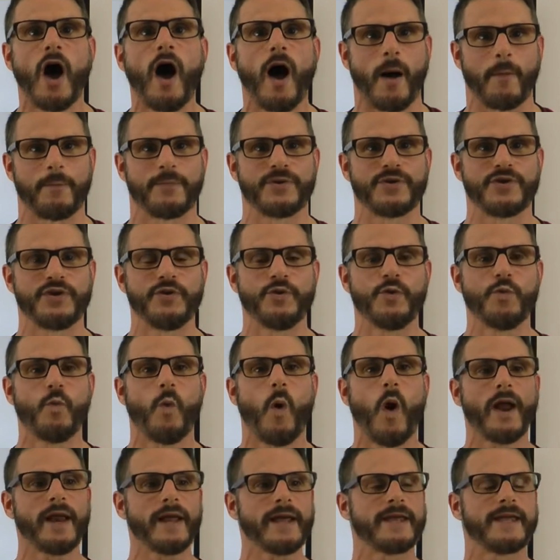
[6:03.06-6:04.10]
up. You
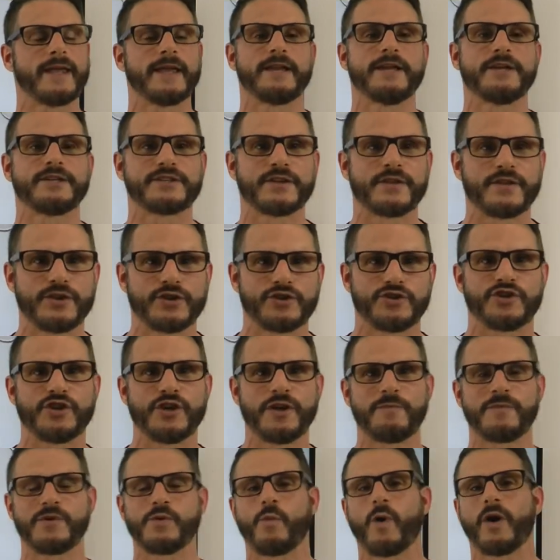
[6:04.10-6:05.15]
want to get into the
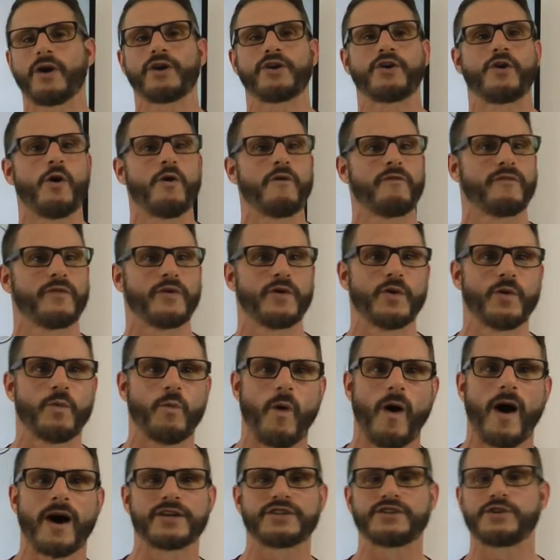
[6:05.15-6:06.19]
gym. You want to go for your
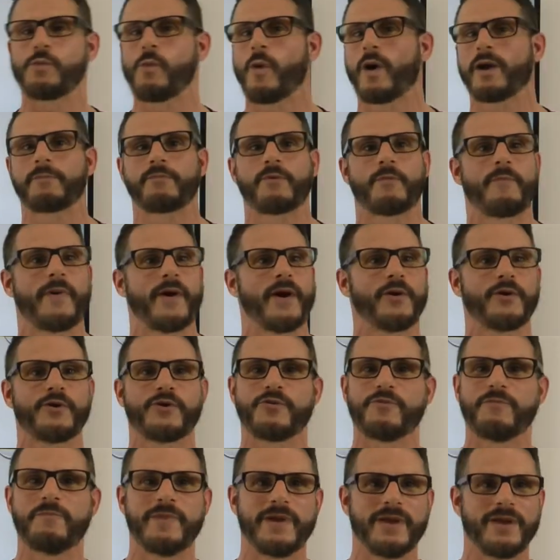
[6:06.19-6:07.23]
walks. You want to prepare
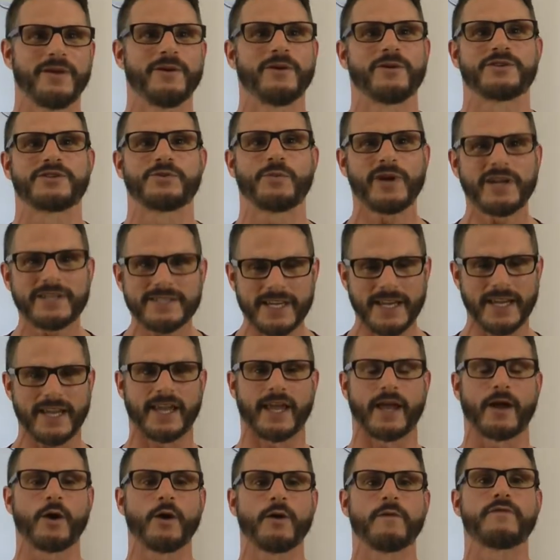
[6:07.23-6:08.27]
your meals. You want to take
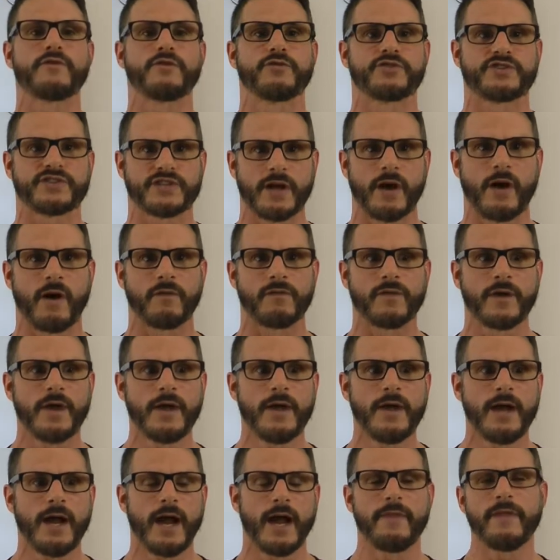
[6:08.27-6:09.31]
care of yourself.
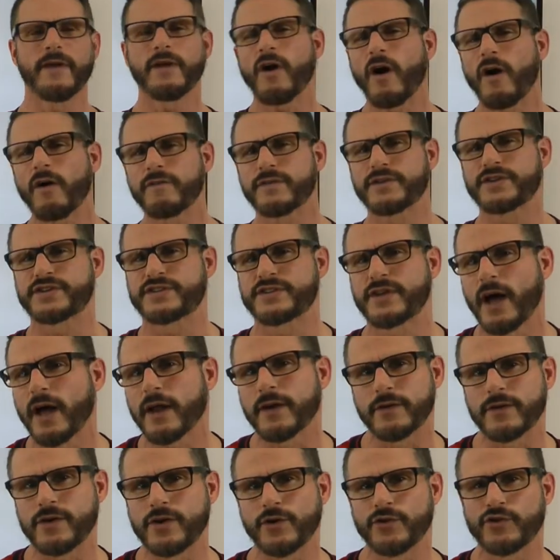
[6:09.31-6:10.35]
And then all of a
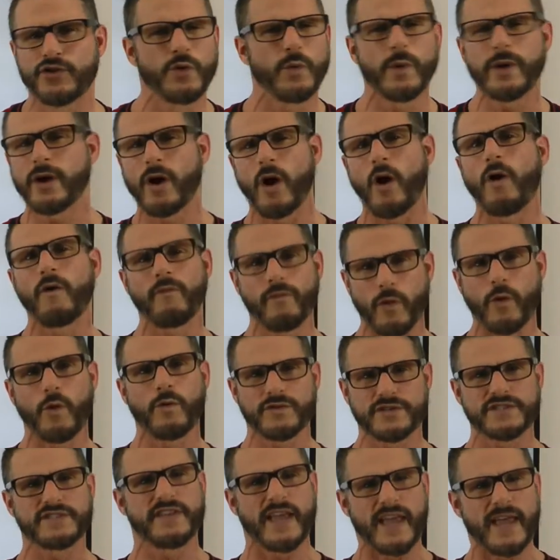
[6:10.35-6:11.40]
sudden, you're doing all of
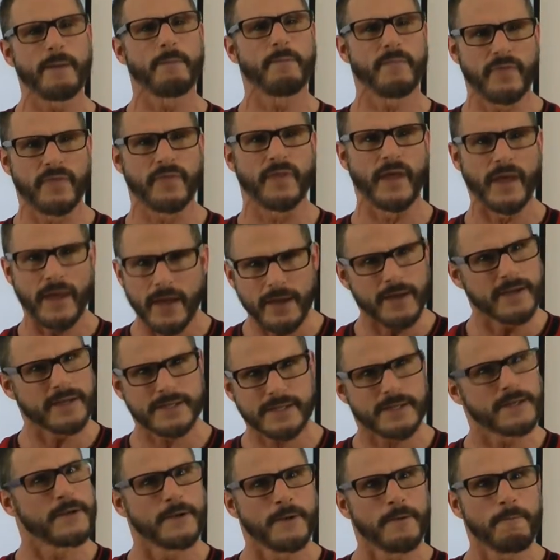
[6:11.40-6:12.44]
those same
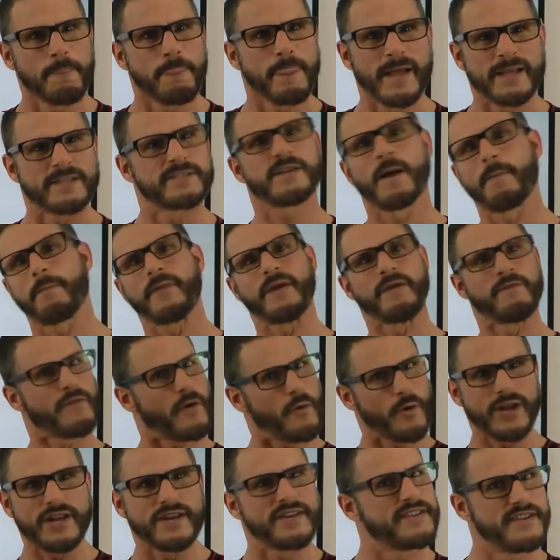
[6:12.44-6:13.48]
things, and something
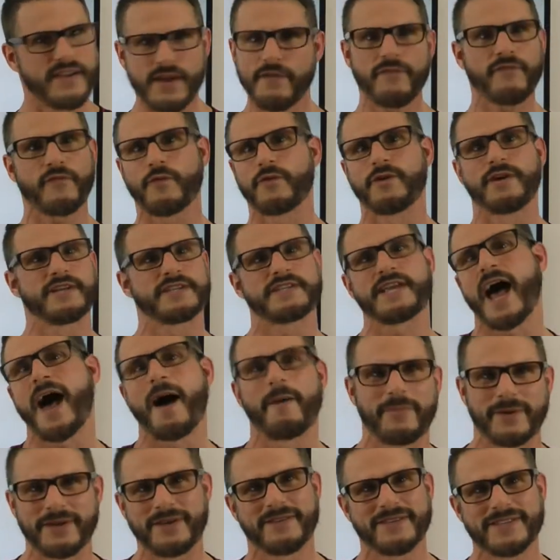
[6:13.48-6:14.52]
very different is
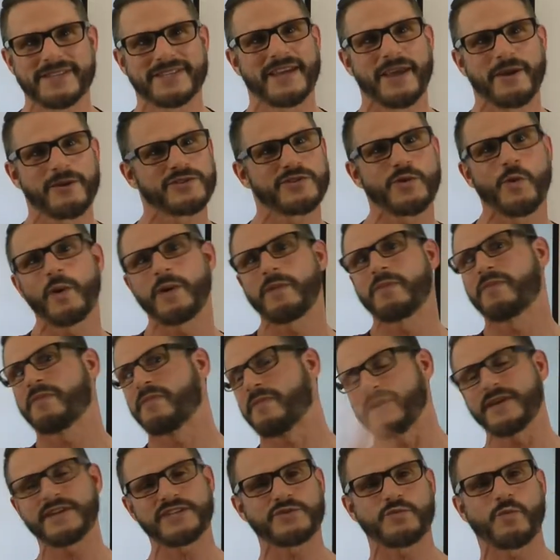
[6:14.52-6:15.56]
happening. The scale's going
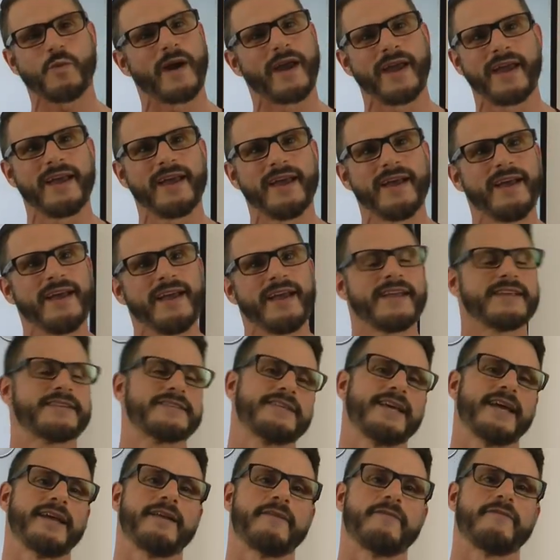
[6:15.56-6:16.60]
this way
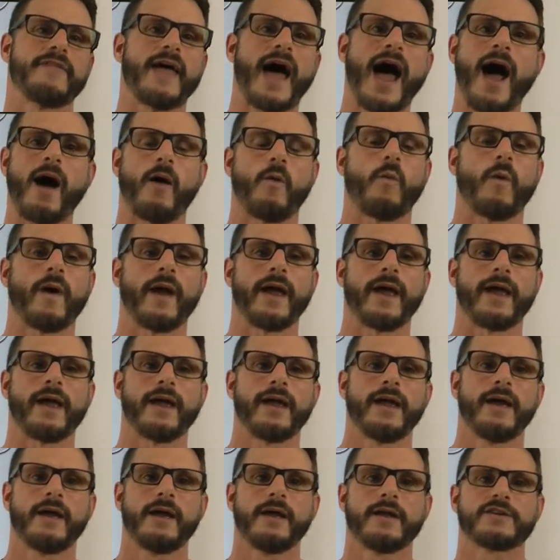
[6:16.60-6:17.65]
instead of that way.
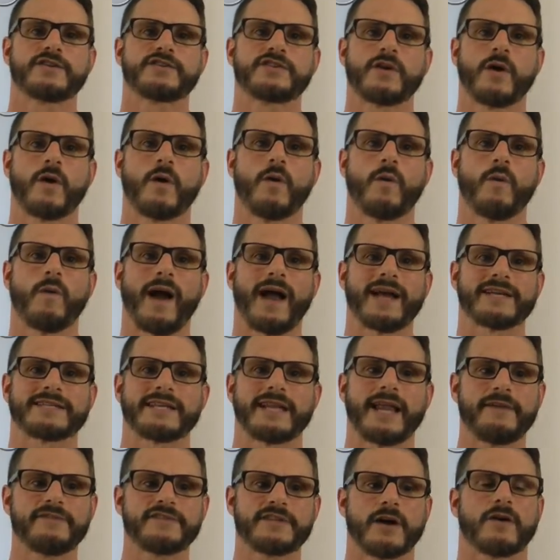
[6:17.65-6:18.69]
So as a
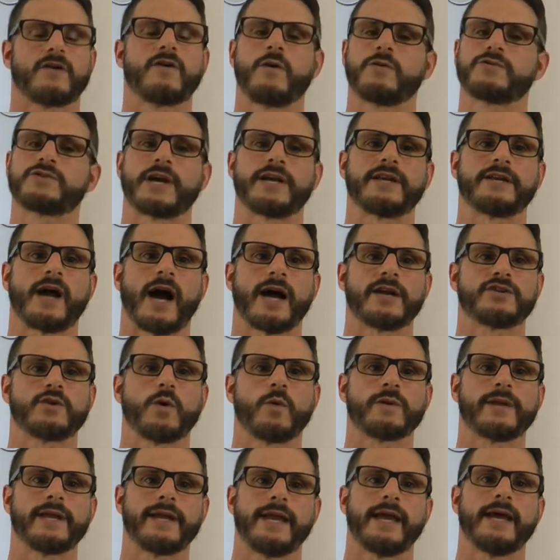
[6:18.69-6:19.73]
lifestyle coach, I
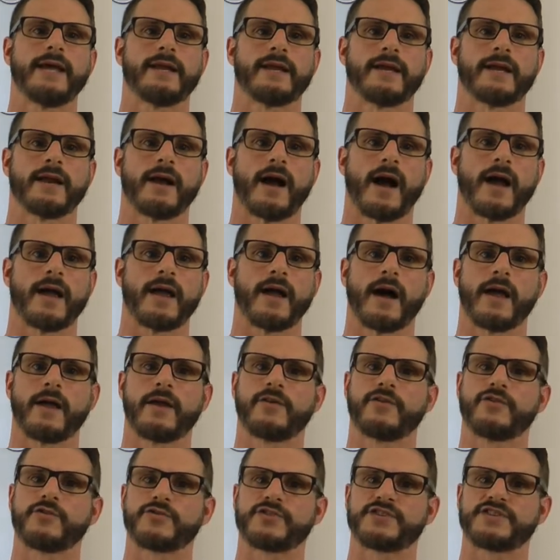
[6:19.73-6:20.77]
totally get it. I
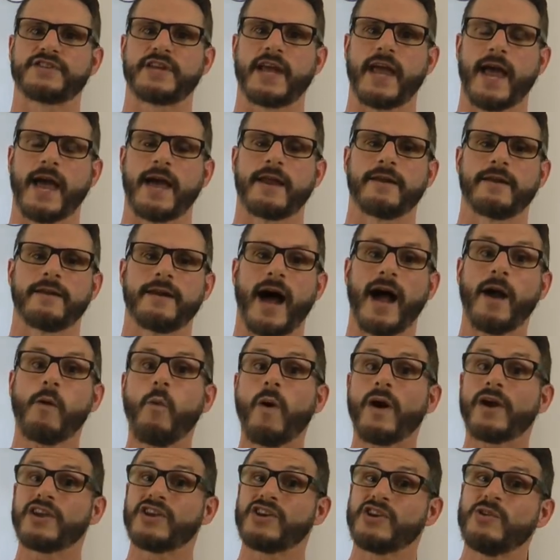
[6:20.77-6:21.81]
understand. And I
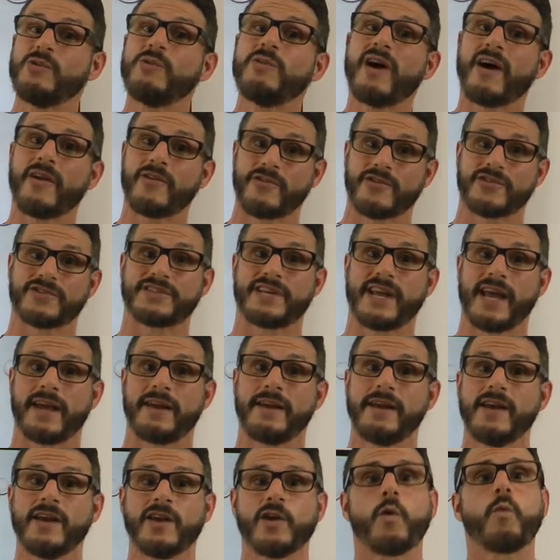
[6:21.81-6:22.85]
want you to understand,
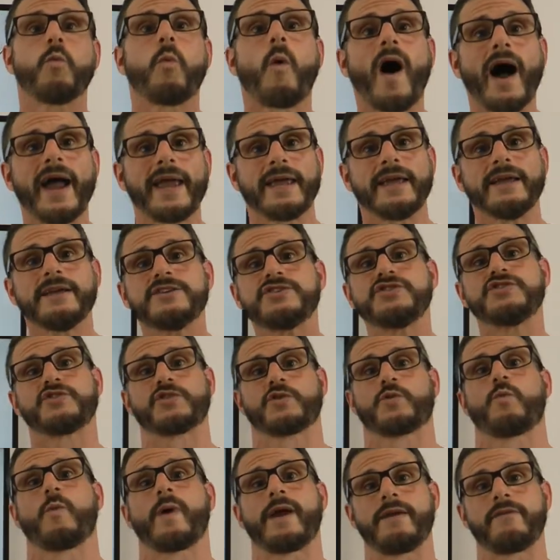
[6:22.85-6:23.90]
why is
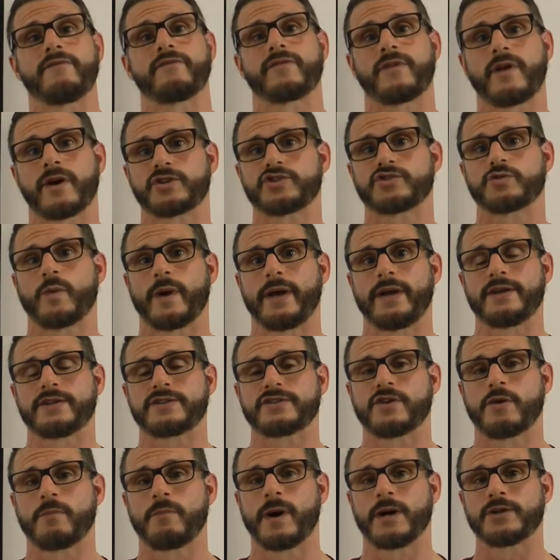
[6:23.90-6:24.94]
your weight fluctuating
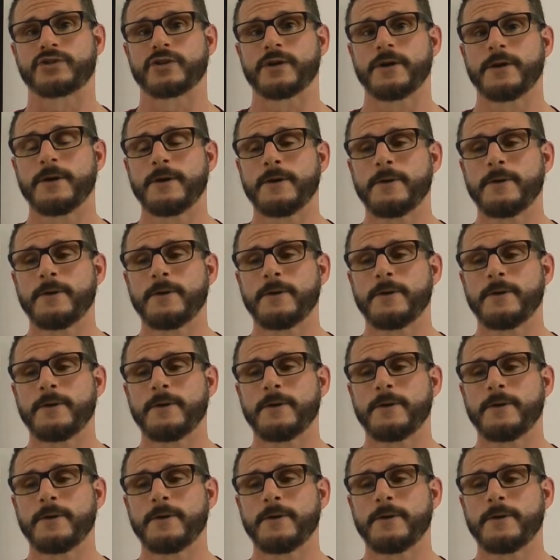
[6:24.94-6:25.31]
so much?